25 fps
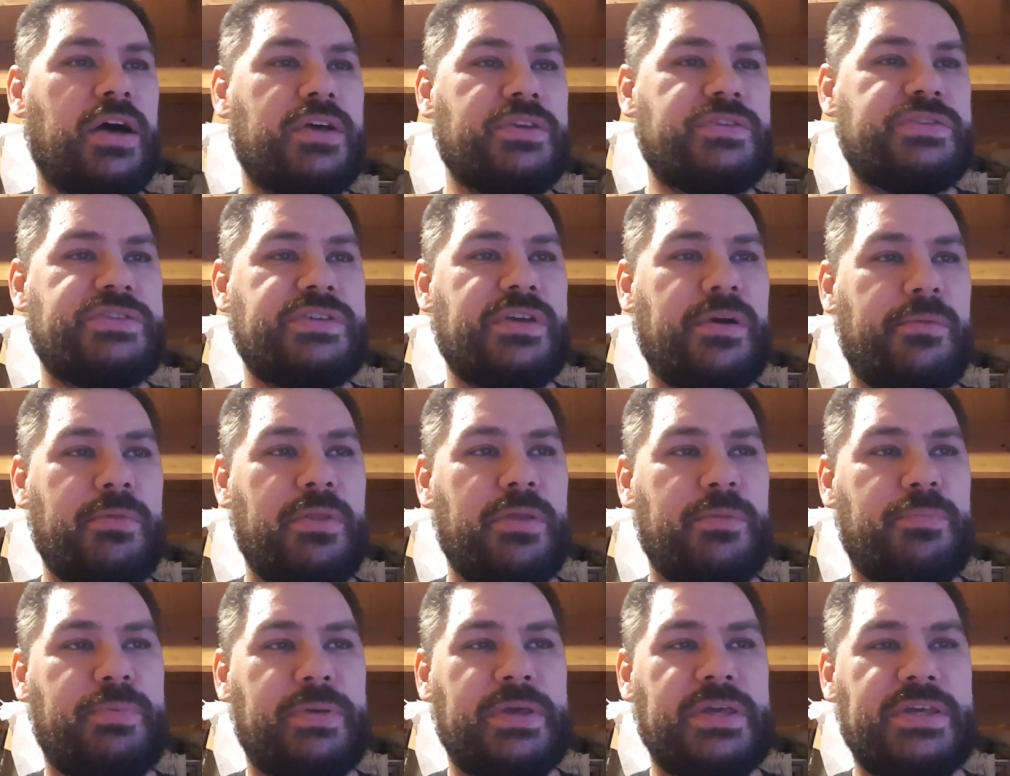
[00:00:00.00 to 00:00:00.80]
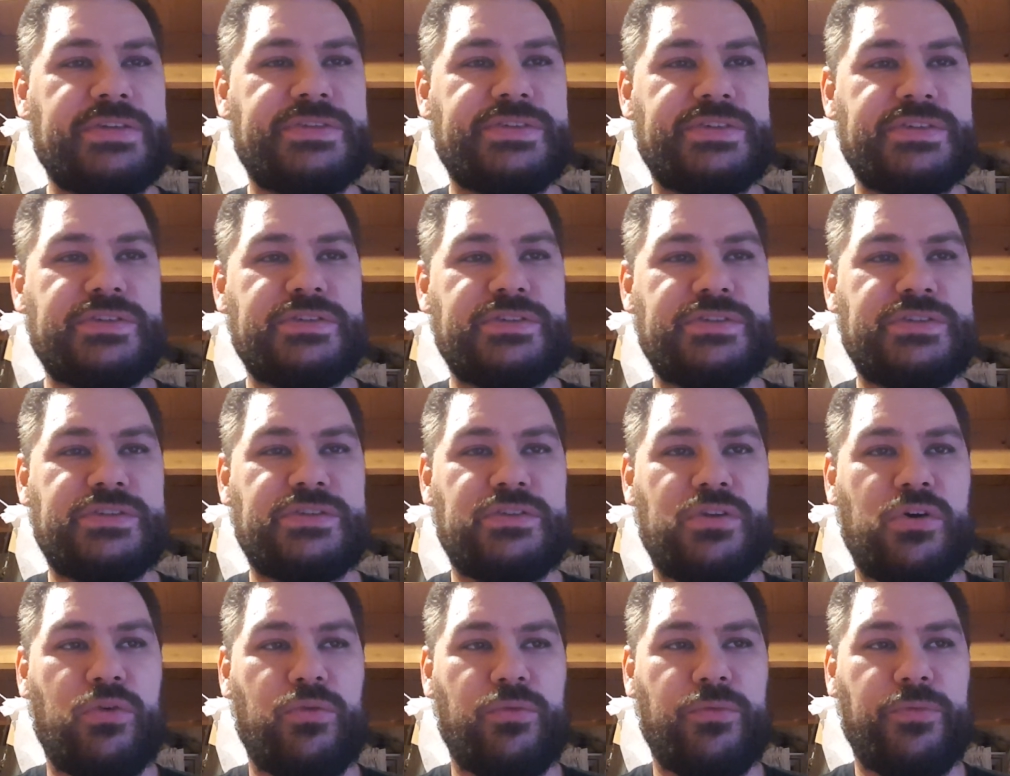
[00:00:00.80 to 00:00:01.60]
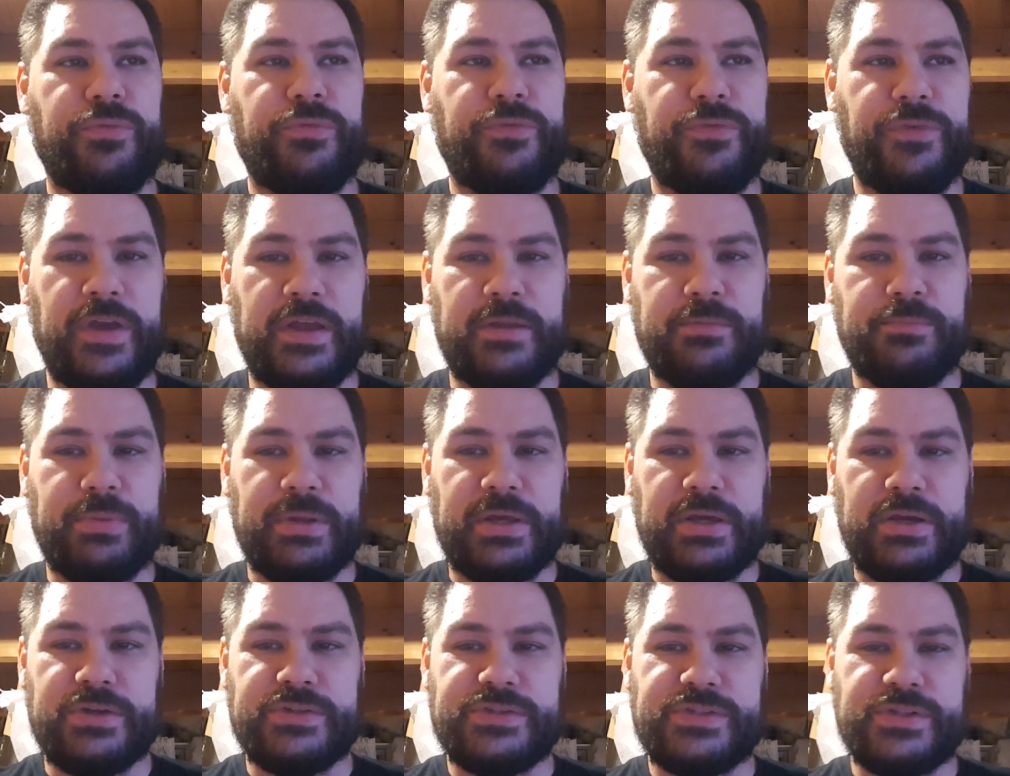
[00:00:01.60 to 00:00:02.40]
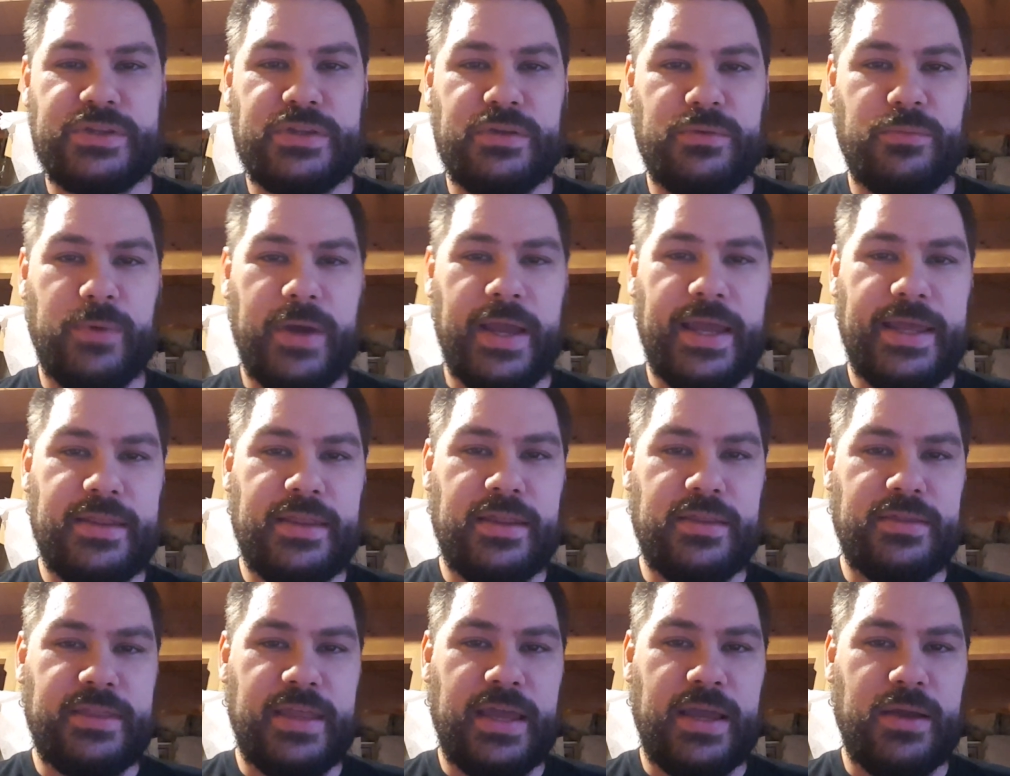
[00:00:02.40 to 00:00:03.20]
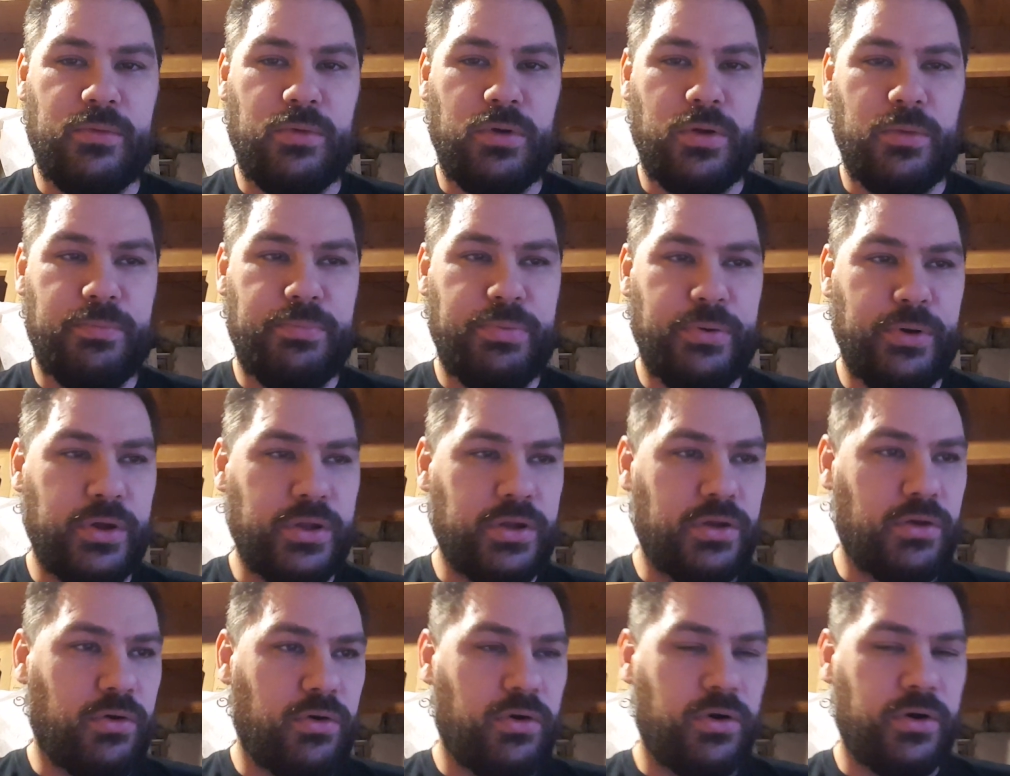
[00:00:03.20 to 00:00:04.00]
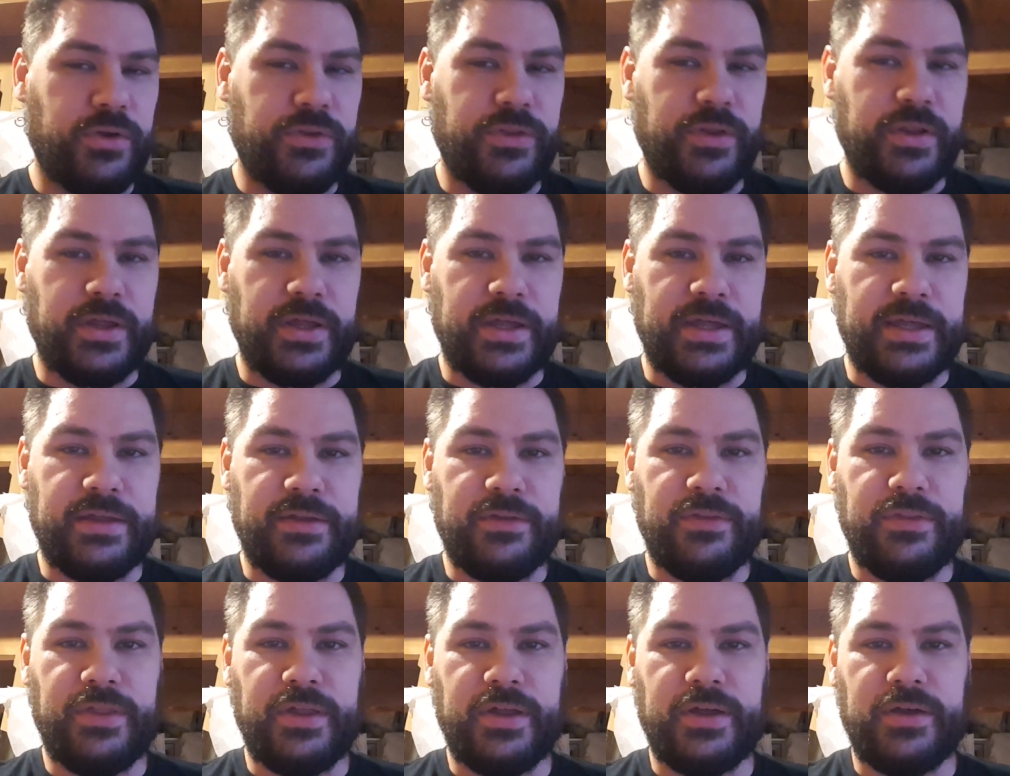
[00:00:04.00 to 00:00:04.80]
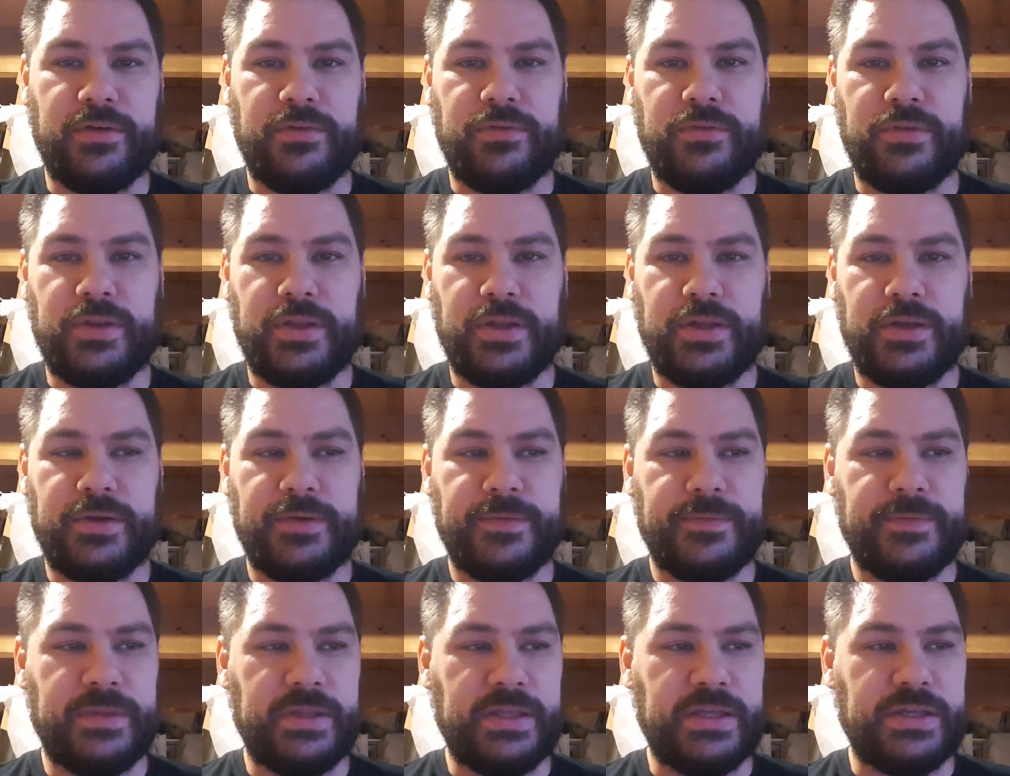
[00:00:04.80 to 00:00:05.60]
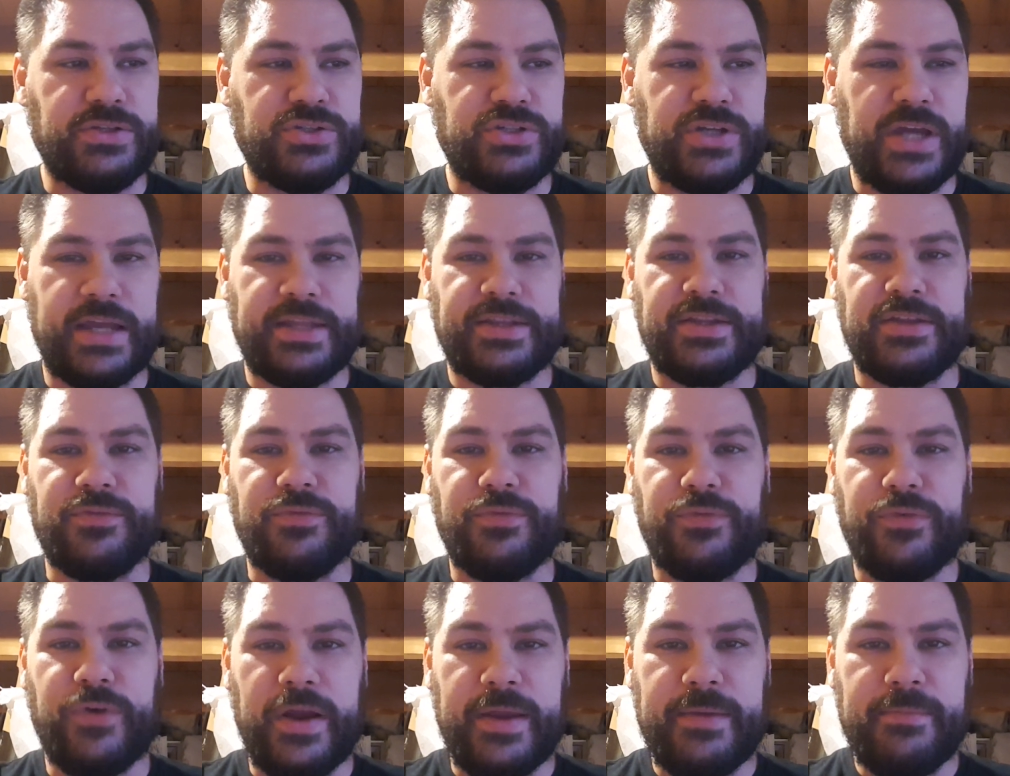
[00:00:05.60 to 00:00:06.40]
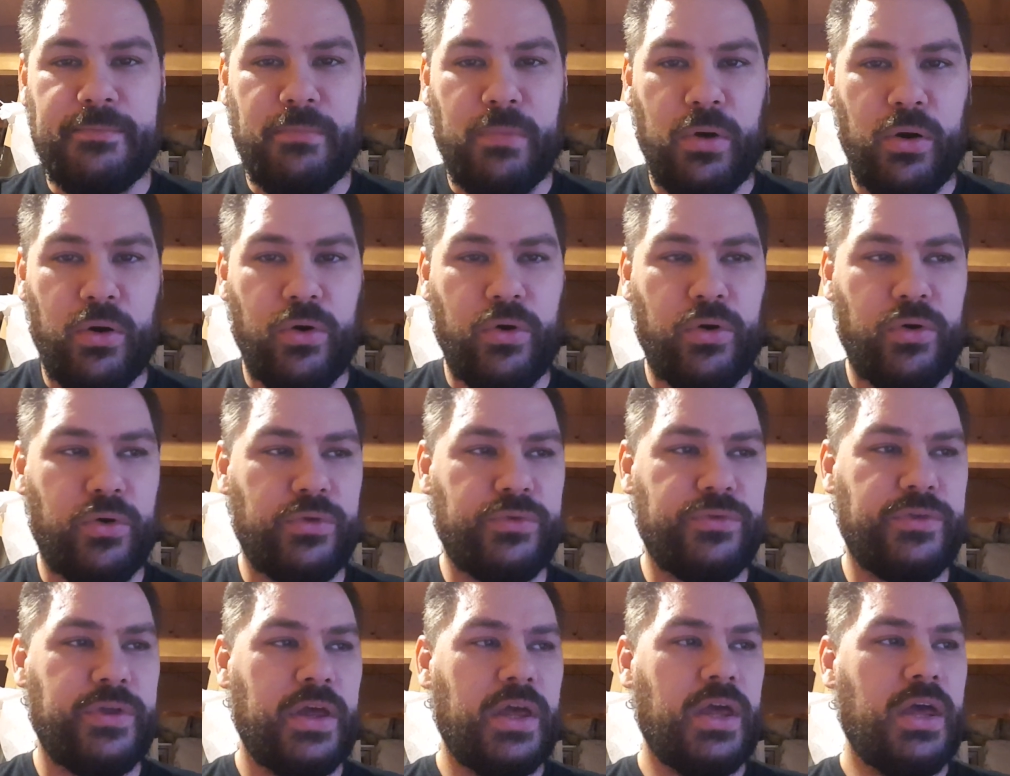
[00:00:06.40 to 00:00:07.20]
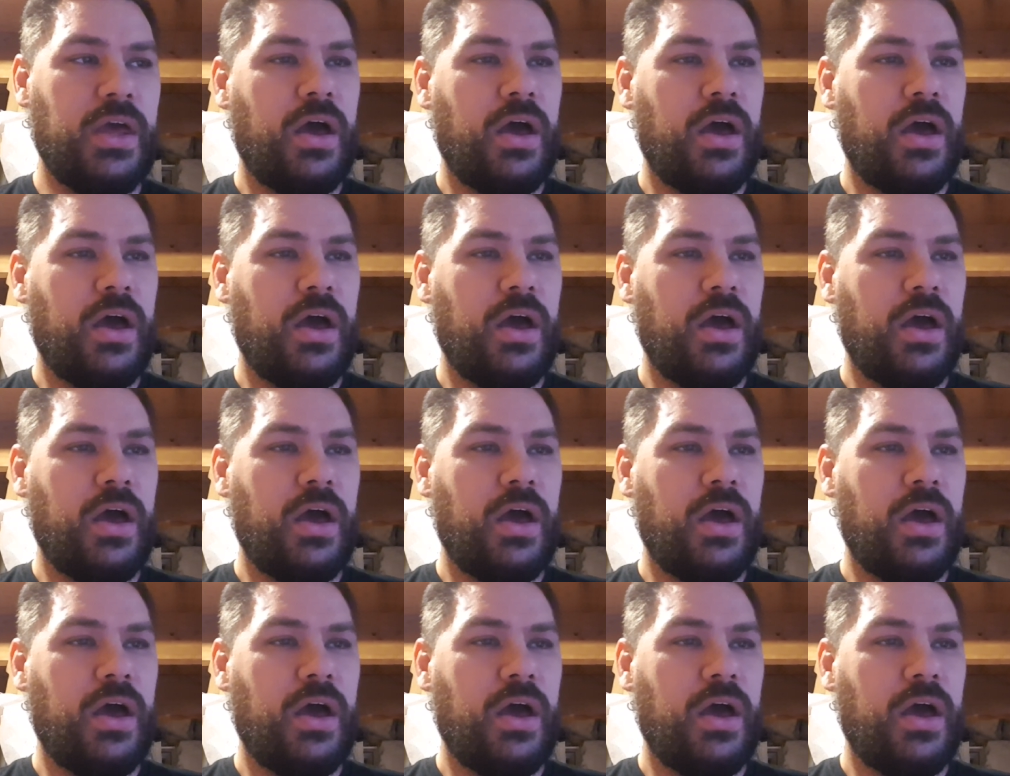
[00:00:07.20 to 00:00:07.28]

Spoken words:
Some of the pieces don't fit because of the way that they were put on the injected frame mold.